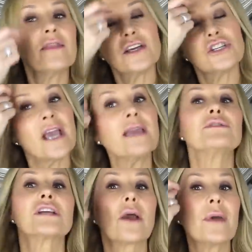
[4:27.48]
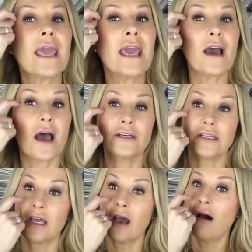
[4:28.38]
They're shaped to go here
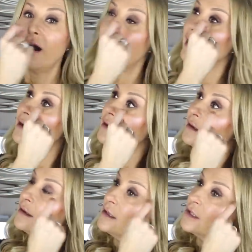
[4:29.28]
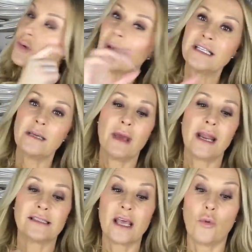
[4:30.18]
under the eye. 20
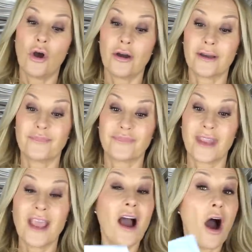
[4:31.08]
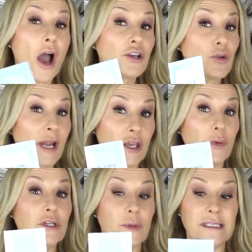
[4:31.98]
minutes, they work. I shall let
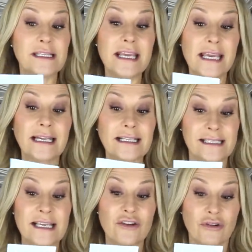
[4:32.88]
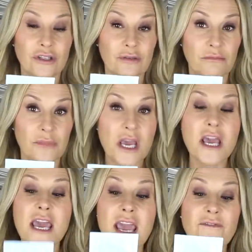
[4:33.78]
you into a sneaky little secret.
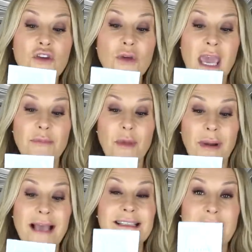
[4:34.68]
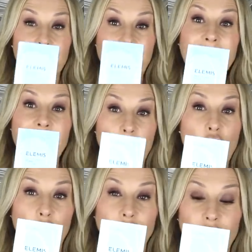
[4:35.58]
If you keep the plastic backing
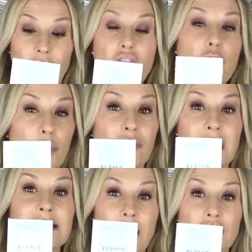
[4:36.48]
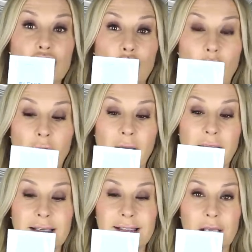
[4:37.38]
on and you put these under your
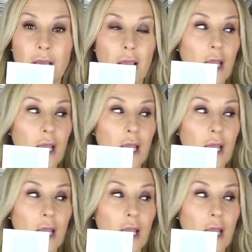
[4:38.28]
eyes,